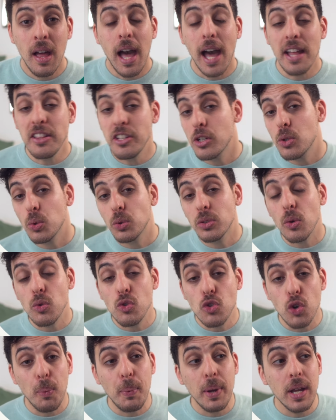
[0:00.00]
and you can also
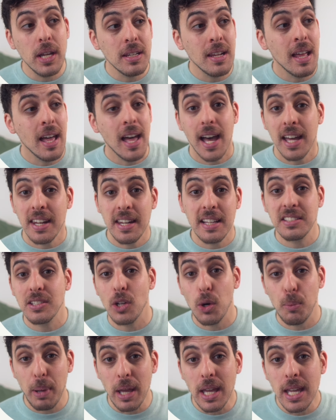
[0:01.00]
drop in an
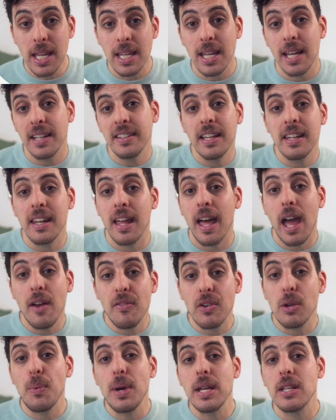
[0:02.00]
SLP, and then
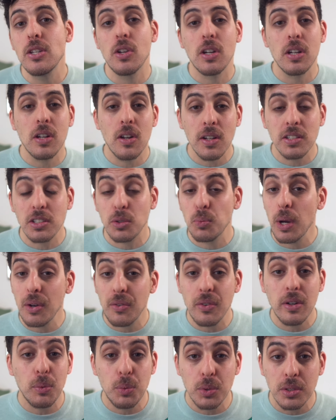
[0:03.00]
every week you can ask
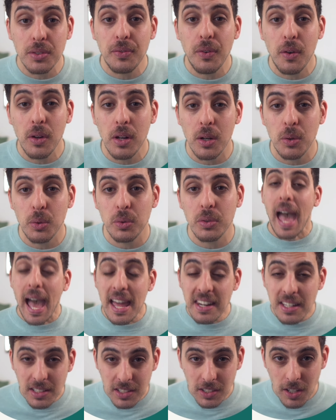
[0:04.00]
whether it was followed.
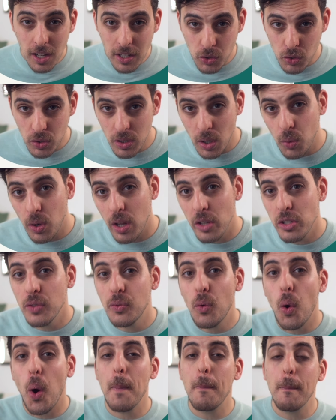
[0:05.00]
And inside Granola, you've
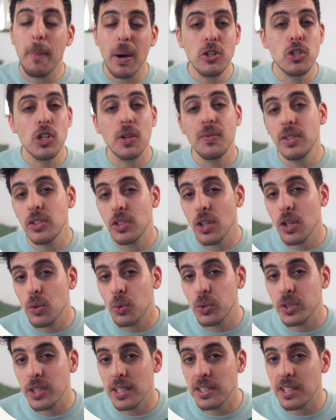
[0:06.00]
got a bunch of internal
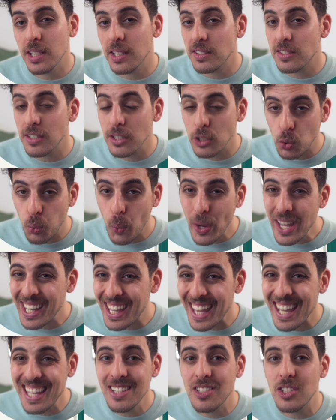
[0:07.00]
settings to
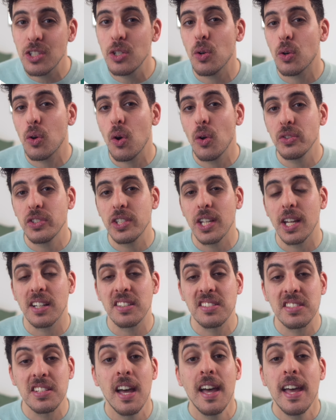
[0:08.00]
tweak into your
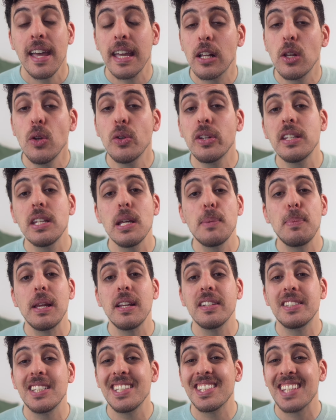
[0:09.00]
context, including the
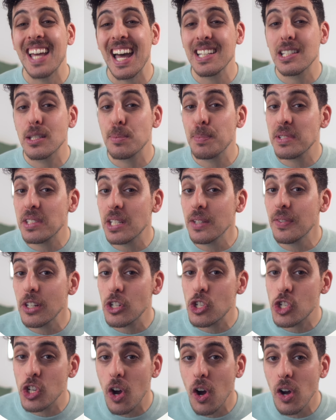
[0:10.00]
ability to add specific
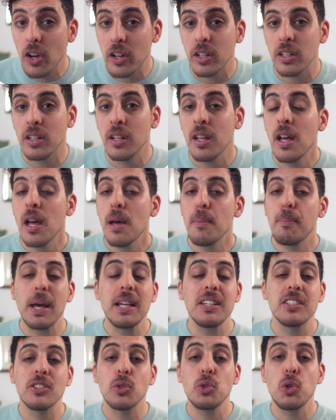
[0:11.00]
jargon
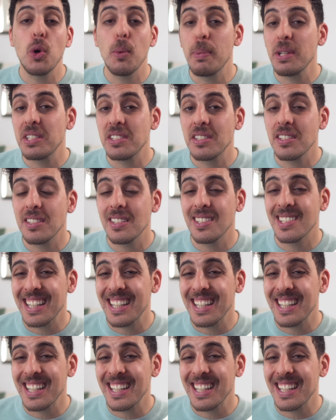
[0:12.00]
based on your business's